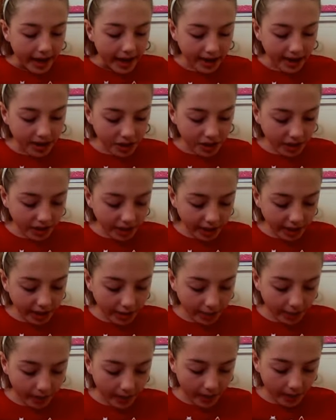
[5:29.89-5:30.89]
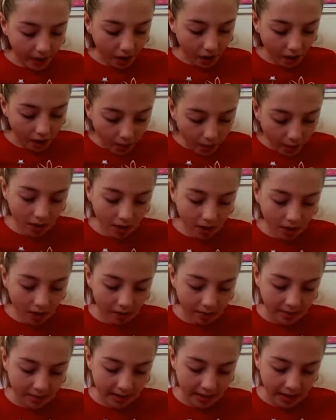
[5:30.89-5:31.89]
Angelina ran all the way
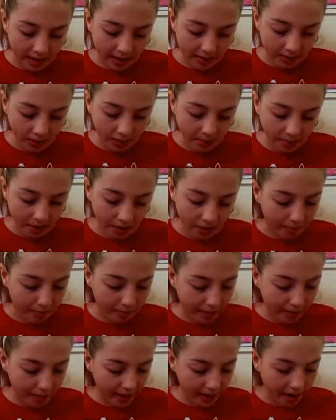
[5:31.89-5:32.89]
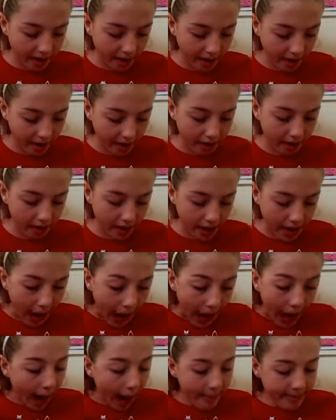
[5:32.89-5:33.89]
home to give her mother a big hug.
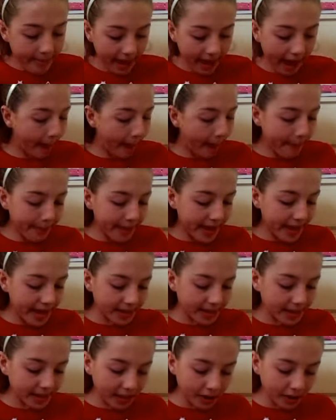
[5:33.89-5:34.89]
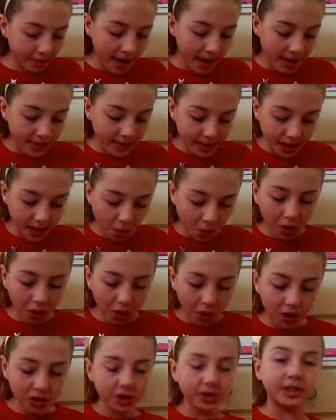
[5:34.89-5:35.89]
"I'm the happiest little mouse in the
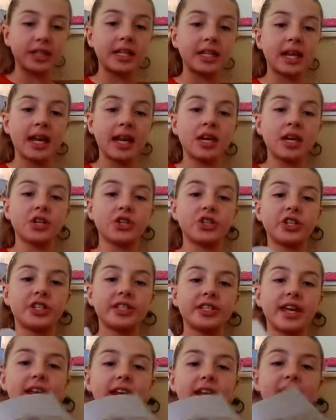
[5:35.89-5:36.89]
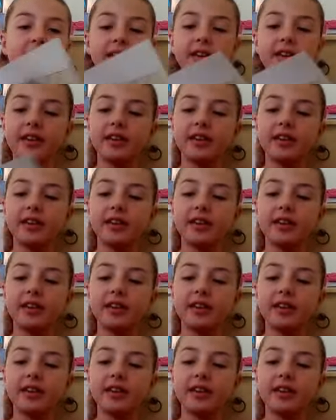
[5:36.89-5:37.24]
world today," she said.